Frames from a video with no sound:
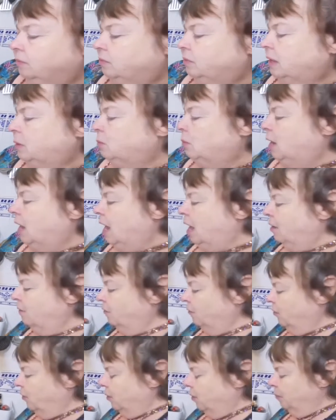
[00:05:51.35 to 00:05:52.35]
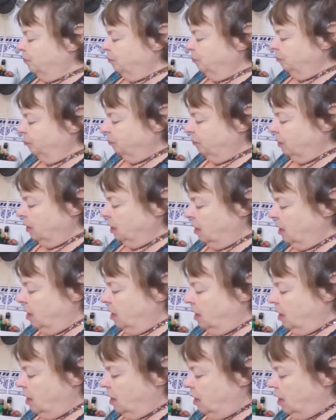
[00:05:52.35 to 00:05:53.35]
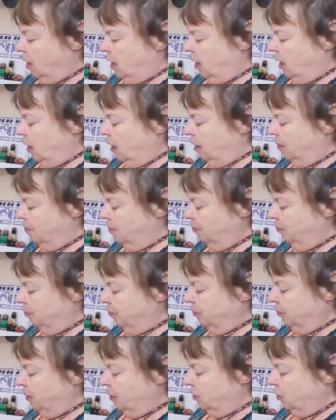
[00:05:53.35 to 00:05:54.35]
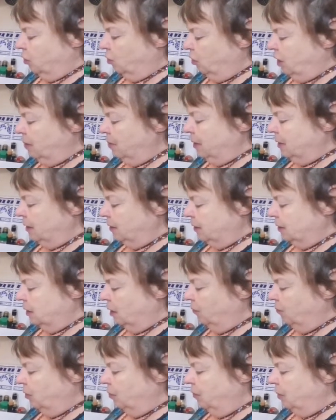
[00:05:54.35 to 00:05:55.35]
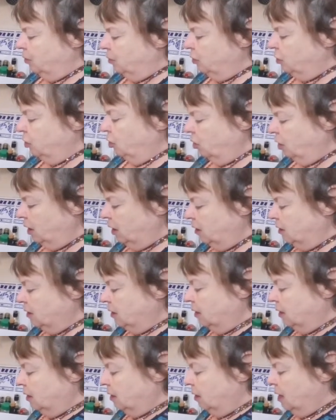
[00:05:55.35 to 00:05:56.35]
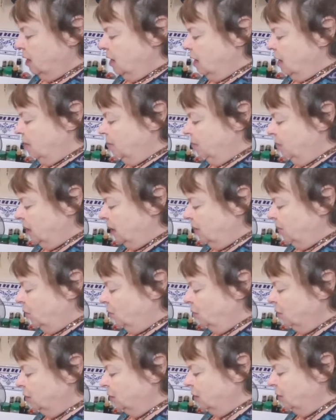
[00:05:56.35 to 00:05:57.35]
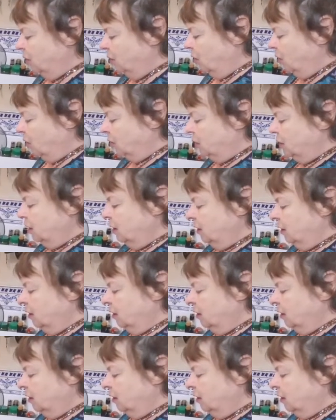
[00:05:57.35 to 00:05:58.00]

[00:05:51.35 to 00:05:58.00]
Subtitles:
they will have the creaminess of the milk chocolate, but they've also got,